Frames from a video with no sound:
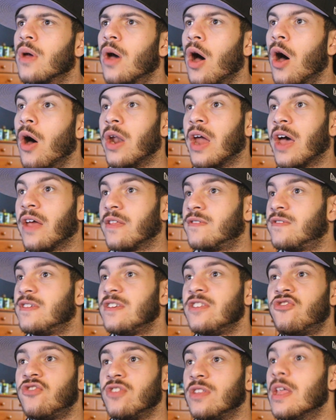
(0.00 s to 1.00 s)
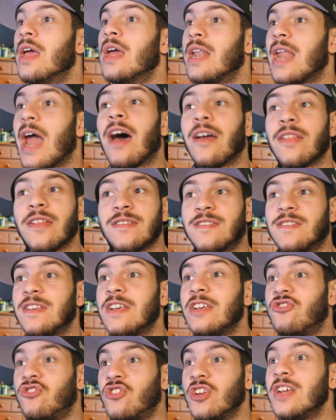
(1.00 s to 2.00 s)
Oh, now the CG now the
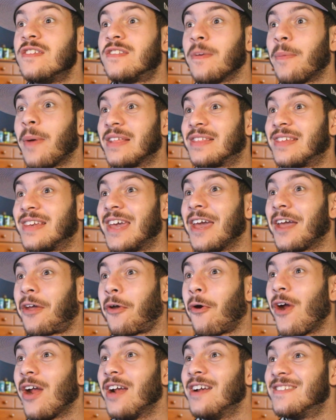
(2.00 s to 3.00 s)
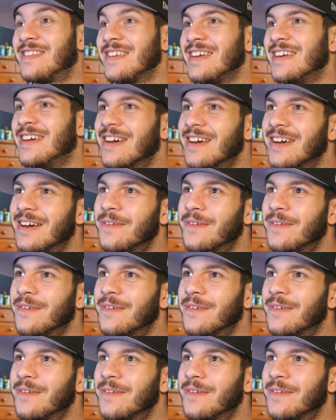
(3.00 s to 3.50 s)
CG's about to get crazy.